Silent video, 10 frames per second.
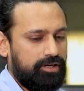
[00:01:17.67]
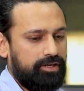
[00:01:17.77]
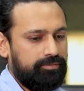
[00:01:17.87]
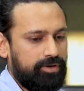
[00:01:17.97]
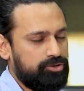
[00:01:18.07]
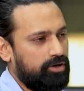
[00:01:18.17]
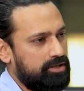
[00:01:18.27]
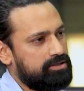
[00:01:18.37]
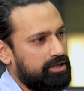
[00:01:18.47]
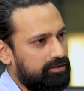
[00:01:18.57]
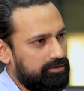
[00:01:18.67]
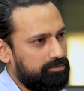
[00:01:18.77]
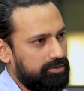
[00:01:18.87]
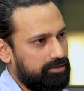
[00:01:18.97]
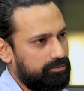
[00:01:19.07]
I joined as an
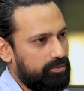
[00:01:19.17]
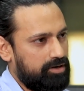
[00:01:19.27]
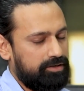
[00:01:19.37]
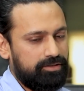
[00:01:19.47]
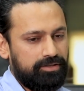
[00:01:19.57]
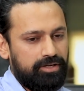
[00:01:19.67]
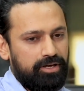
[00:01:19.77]
AVP, wherein